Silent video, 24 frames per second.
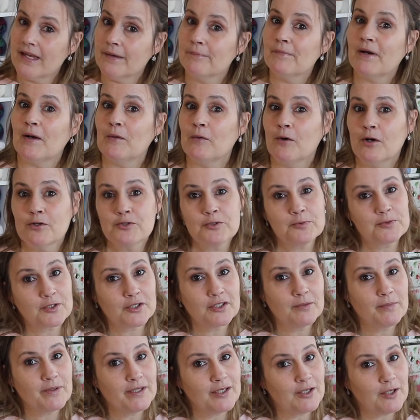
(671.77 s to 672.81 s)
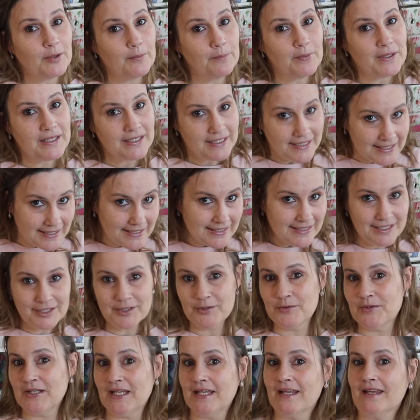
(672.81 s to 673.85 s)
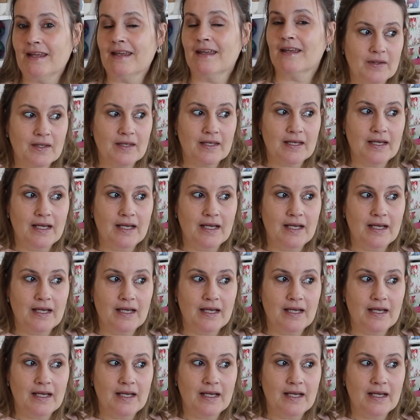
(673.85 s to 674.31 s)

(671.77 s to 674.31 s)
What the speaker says: my wardrobe's going to be completely unique.